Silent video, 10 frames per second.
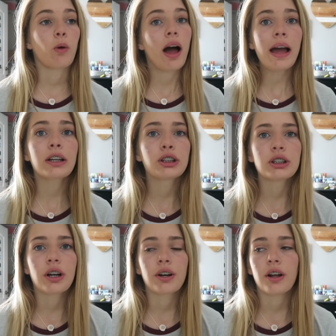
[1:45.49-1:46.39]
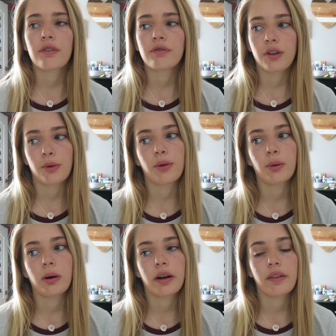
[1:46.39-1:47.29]
well, I actually started off further in
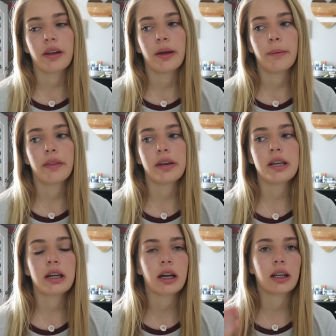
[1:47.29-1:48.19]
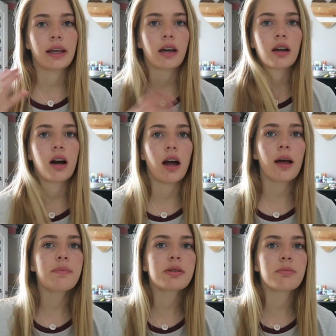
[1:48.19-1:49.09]
the water than him and then he kind of like
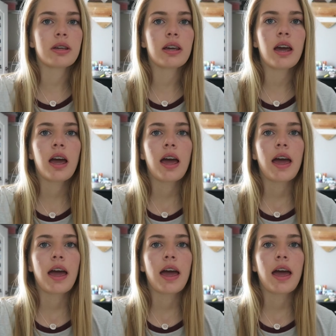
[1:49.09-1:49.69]
caught up to me.